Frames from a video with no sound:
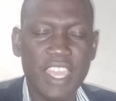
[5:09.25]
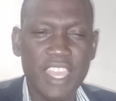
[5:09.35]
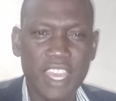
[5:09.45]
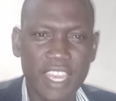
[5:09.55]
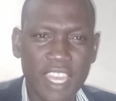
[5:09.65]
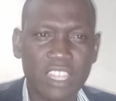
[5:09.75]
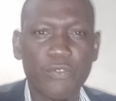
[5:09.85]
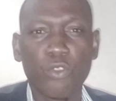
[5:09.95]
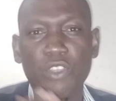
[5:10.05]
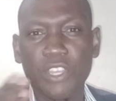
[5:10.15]
he again
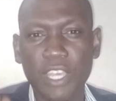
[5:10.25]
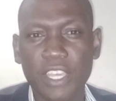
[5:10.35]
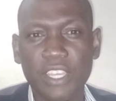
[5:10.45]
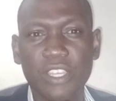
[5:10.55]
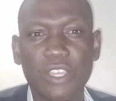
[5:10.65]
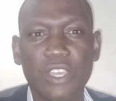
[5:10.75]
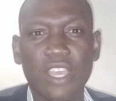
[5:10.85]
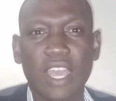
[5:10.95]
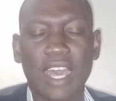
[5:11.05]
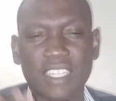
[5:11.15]
the following day
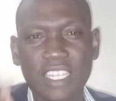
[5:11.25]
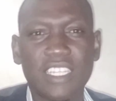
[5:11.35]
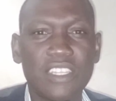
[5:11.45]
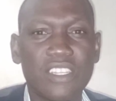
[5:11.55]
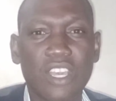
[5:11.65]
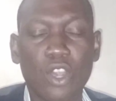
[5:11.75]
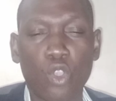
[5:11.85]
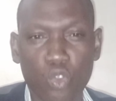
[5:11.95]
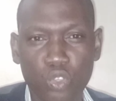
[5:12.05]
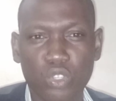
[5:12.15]
attended
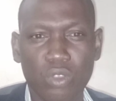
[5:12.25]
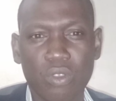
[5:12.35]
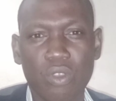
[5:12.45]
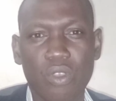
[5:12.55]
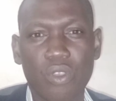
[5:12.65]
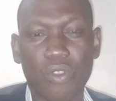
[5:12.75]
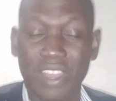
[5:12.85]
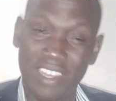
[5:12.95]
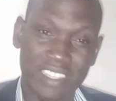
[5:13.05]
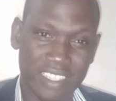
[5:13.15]
Ruto
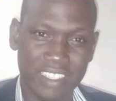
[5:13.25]
rally.